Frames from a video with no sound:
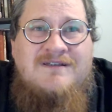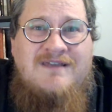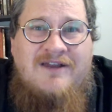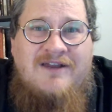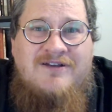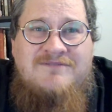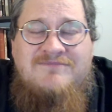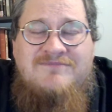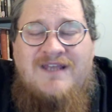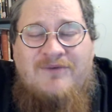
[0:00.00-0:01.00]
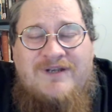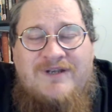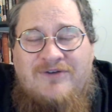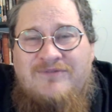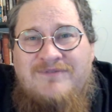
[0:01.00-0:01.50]
Garrett, yeah, we
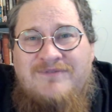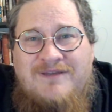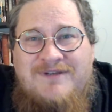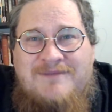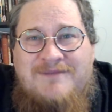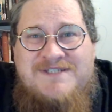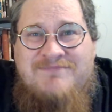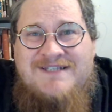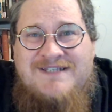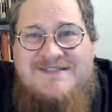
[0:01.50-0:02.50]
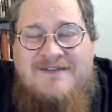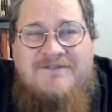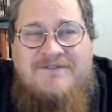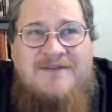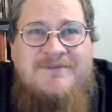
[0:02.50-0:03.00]
know him and Upson made
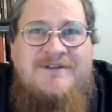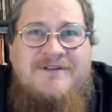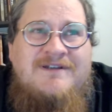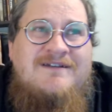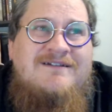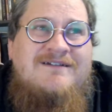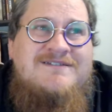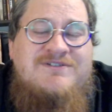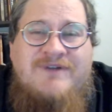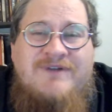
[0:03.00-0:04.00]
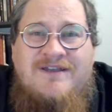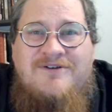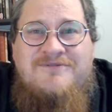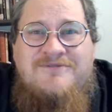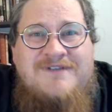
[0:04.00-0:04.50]
stuff up.
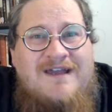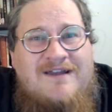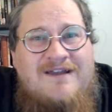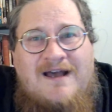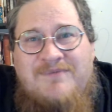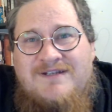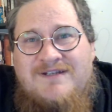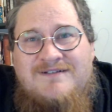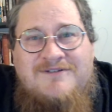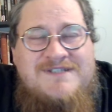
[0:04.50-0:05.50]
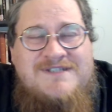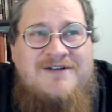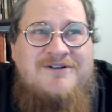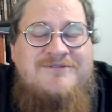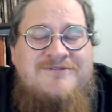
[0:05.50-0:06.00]
Siringo, yeah, copied it.
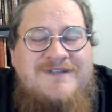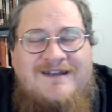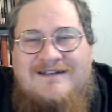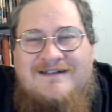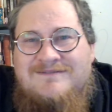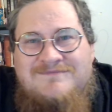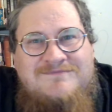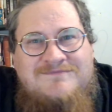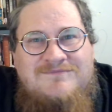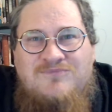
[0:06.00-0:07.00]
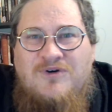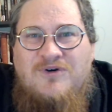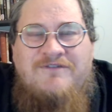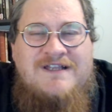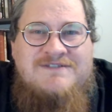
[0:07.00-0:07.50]
Otero, yeah,
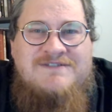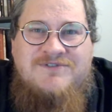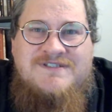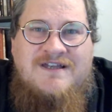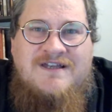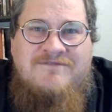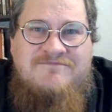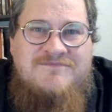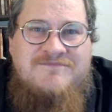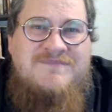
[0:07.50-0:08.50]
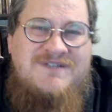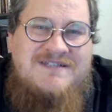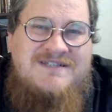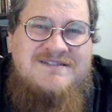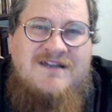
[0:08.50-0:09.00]
more fanciful stuff.
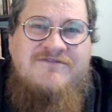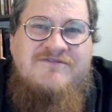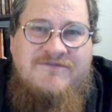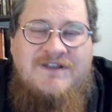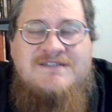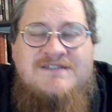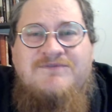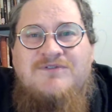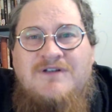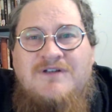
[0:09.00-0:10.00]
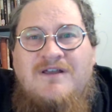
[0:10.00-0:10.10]
Neat stuff, fanciful.